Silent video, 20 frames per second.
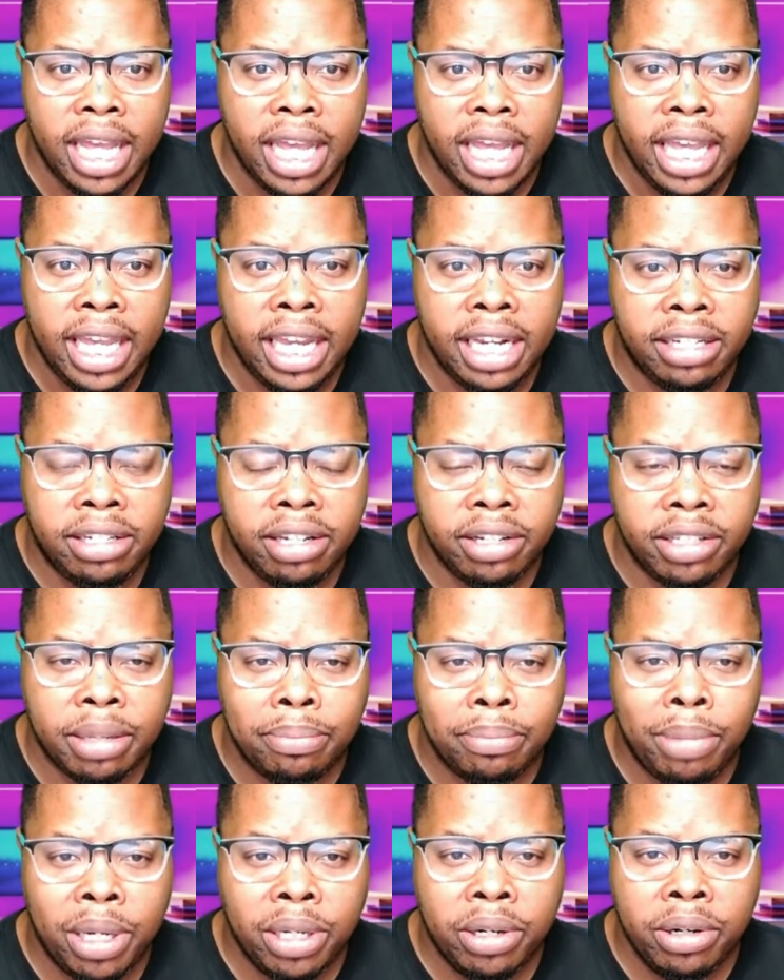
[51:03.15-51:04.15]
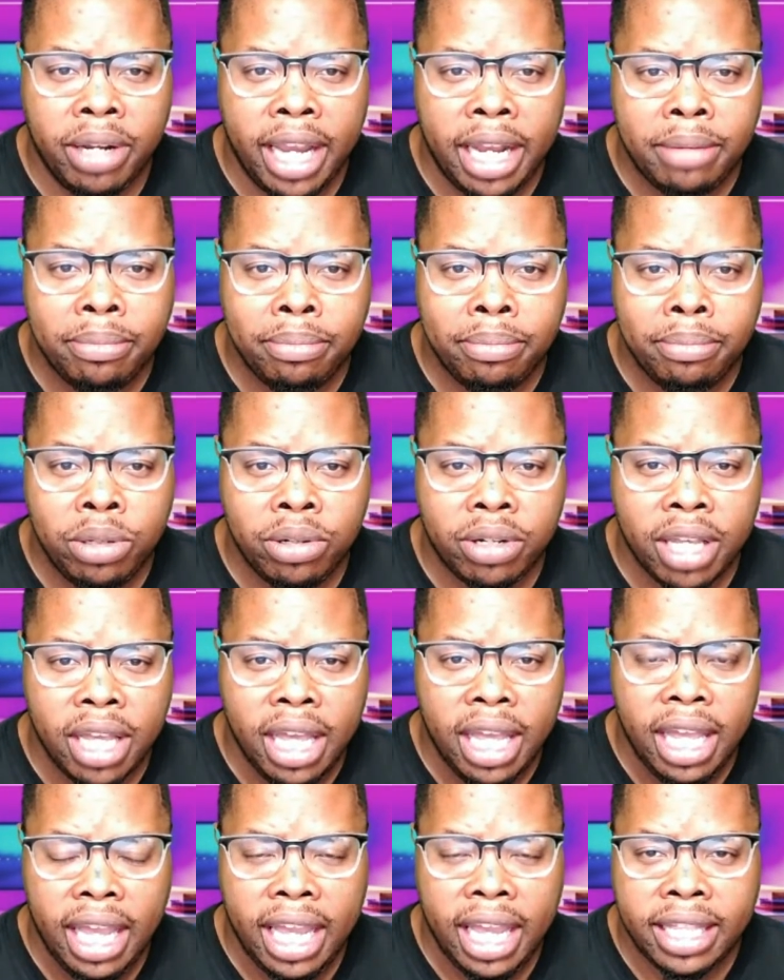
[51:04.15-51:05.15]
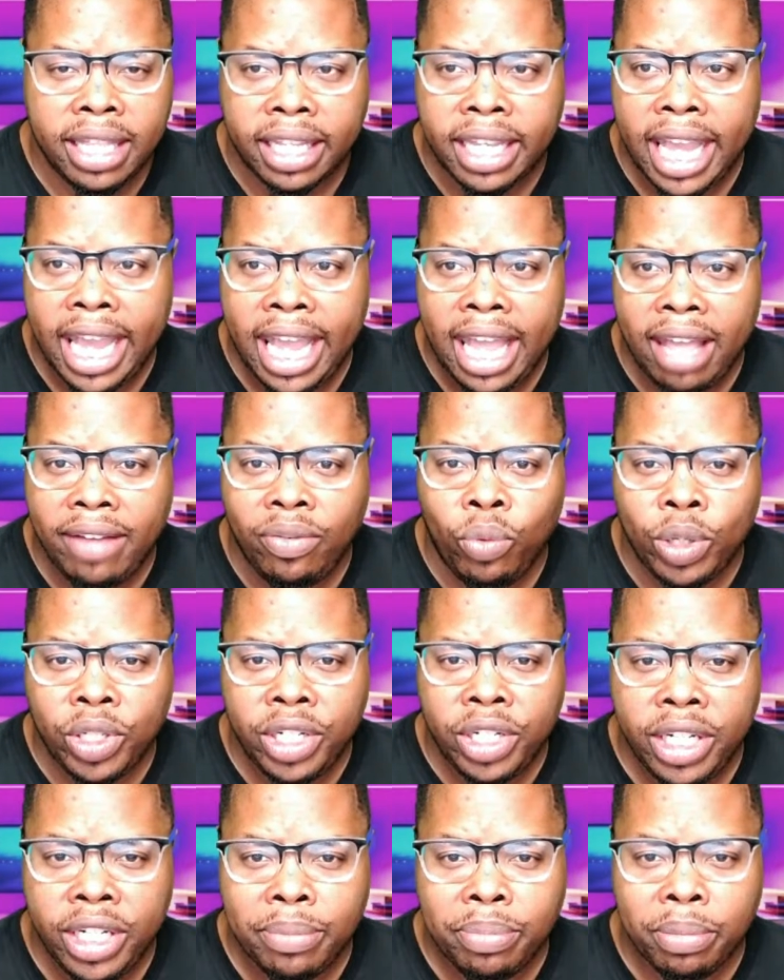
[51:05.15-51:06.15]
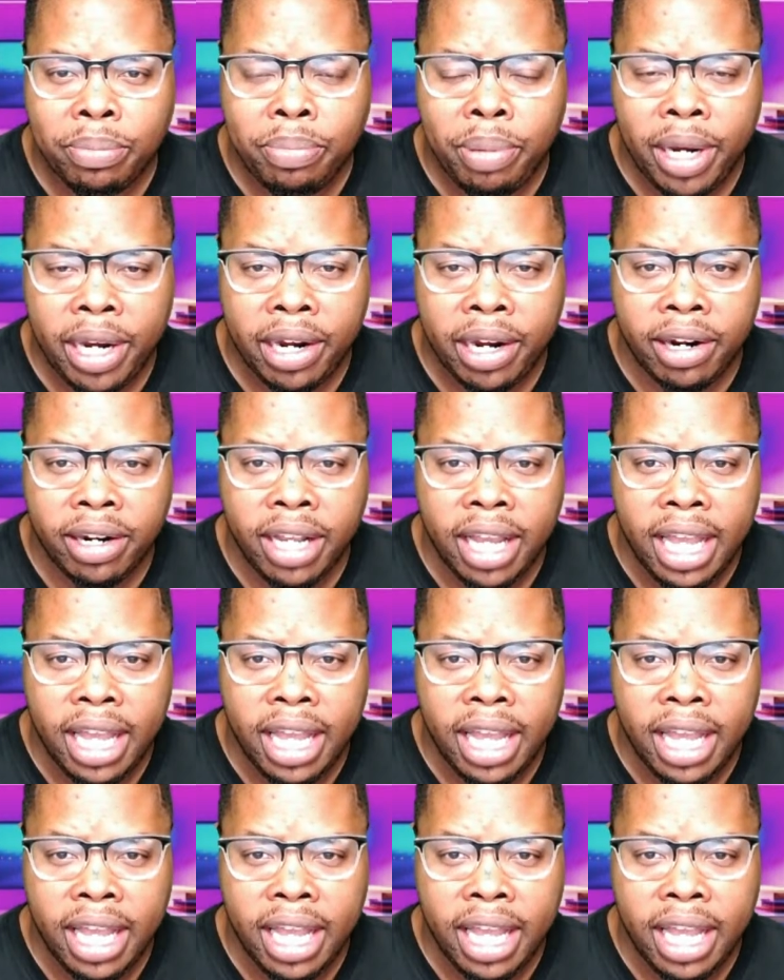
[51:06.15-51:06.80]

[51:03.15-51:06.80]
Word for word: He took the butter and milk and the calf, which prepared,